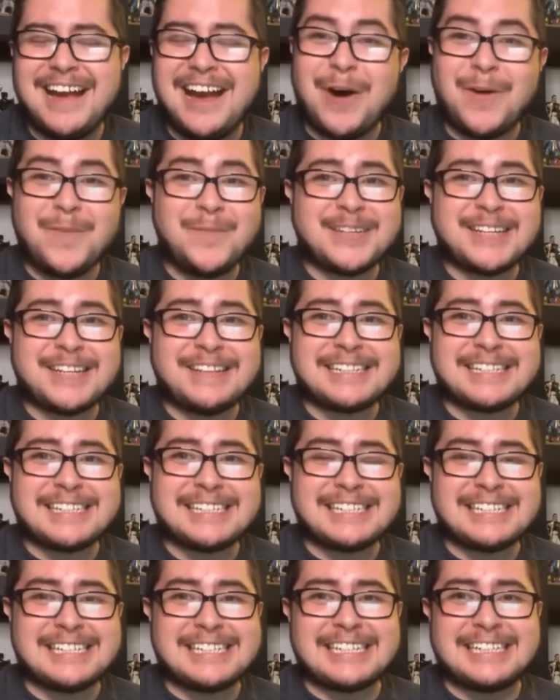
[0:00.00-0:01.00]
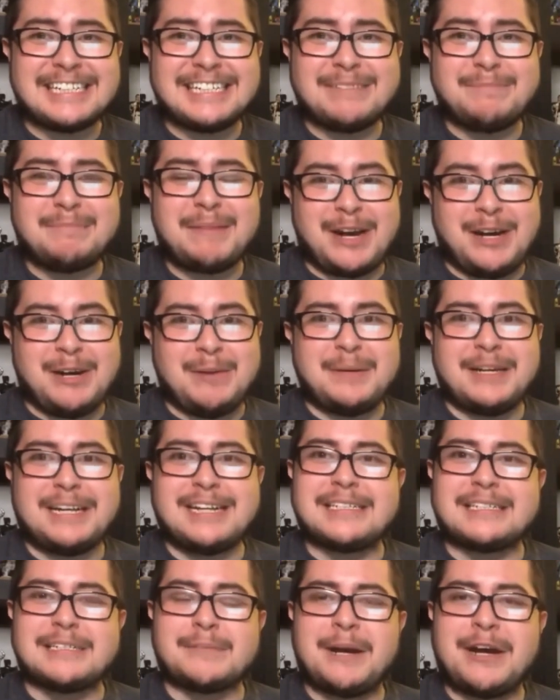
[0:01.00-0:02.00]
hopefully this is better,
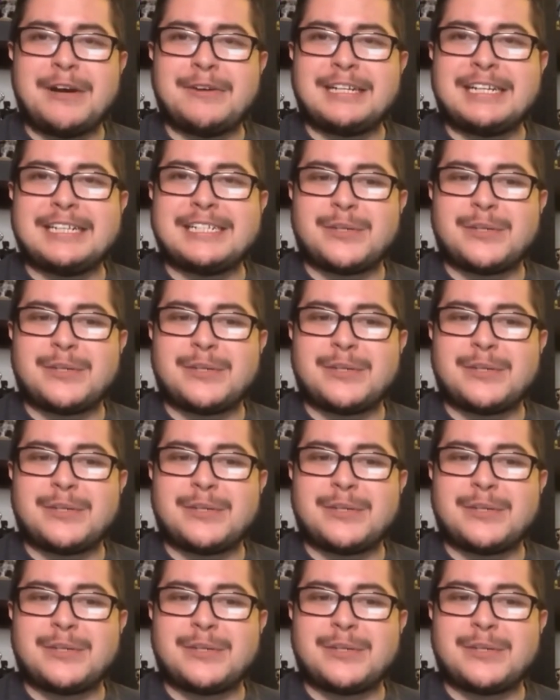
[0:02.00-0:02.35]
because apparently